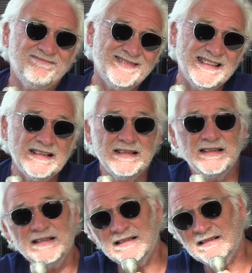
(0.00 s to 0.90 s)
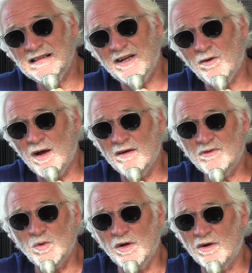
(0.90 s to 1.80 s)
uh, I know I
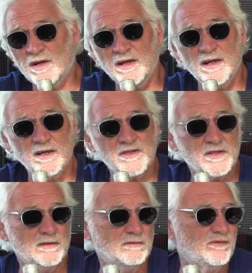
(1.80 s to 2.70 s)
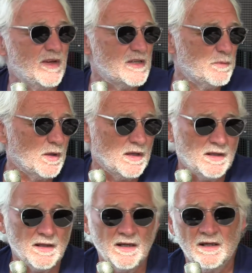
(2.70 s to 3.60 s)
have Twitter accounts and Facebook
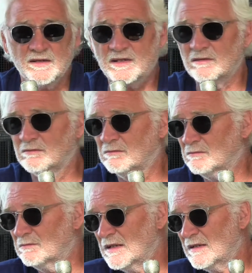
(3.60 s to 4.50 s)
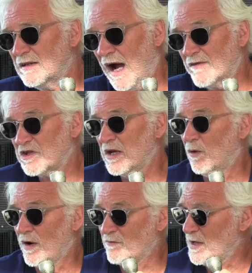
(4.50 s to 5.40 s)
accounts and. I've stayed
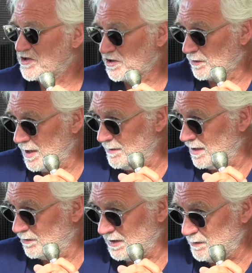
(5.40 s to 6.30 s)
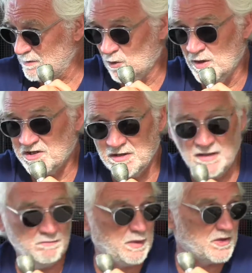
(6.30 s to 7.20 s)
away from Instagram. I don't think people want to
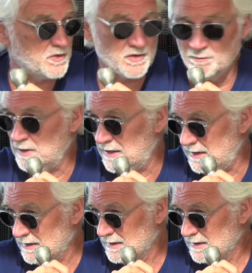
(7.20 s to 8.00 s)
see pictures of me.